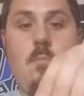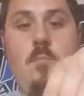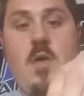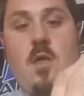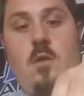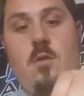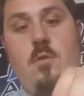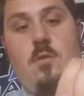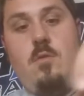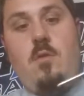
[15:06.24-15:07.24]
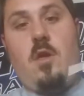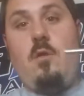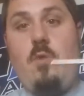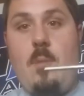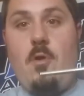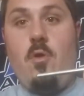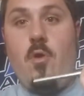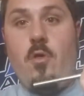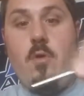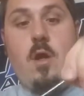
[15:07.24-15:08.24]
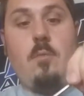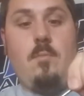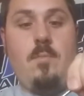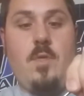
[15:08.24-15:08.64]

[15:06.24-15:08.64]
bit that you can wrap your coil around.